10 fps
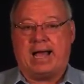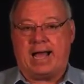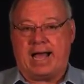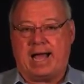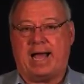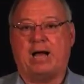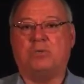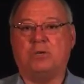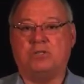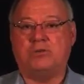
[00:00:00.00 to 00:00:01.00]
How
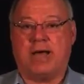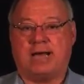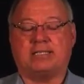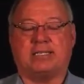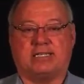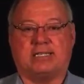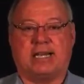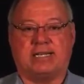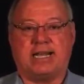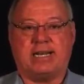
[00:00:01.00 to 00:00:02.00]
will you access
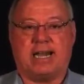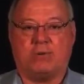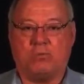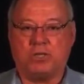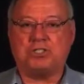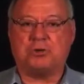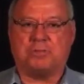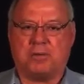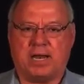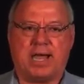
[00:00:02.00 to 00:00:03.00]
that data? And what's your
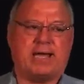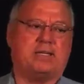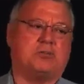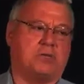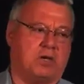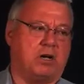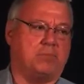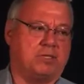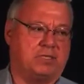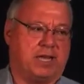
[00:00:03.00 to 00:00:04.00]
plan to
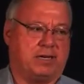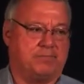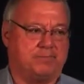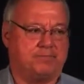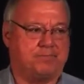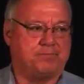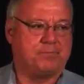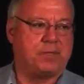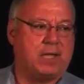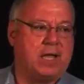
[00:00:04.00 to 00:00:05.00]
accomplish that?
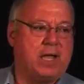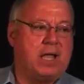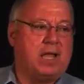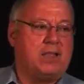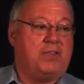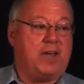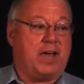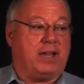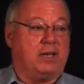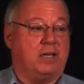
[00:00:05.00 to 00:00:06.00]

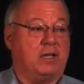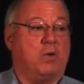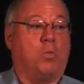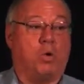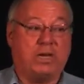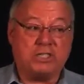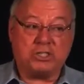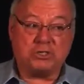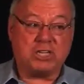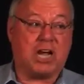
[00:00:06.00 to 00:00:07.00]
Then, what is
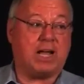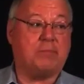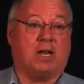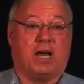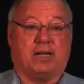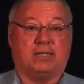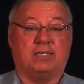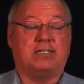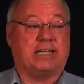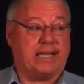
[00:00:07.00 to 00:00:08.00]
your timeline
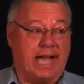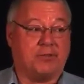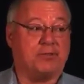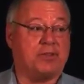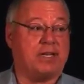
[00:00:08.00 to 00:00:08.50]
to gather the